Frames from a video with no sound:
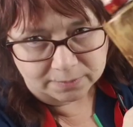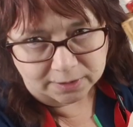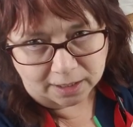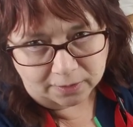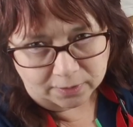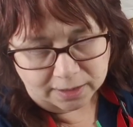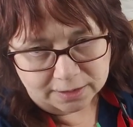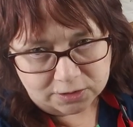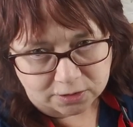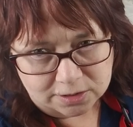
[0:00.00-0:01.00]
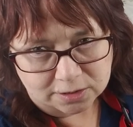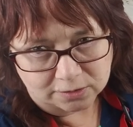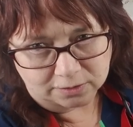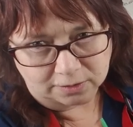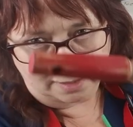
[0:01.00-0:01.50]
together and it starts to
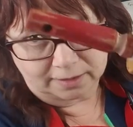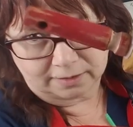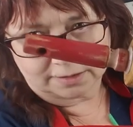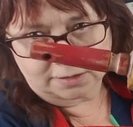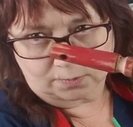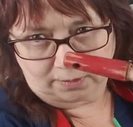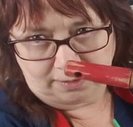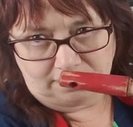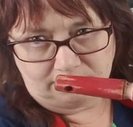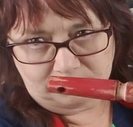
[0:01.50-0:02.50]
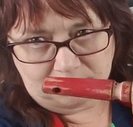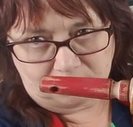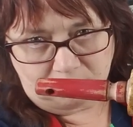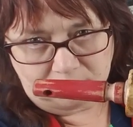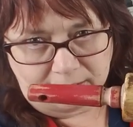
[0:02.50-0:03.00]
look like it's really
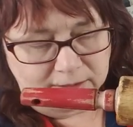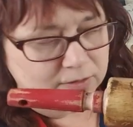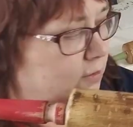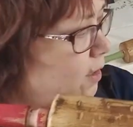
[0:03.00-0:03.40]
an old handle.